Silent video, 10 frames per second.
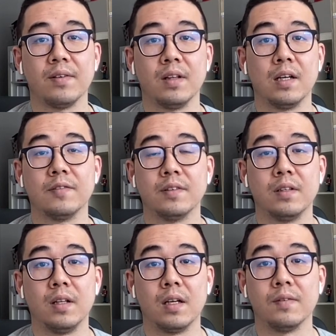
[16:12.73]
a lot
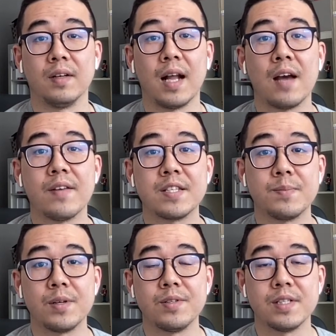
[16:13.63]
of life
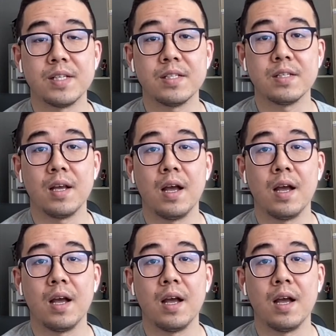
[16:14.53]
experiences,